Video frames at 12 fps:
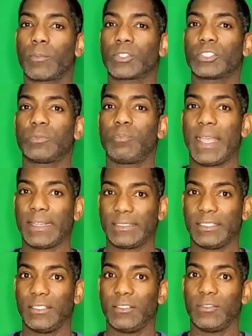
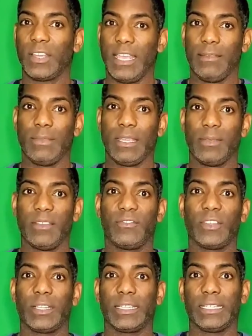perspective and maybe
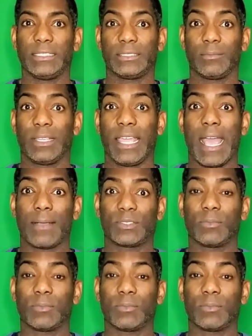filling in some gaps,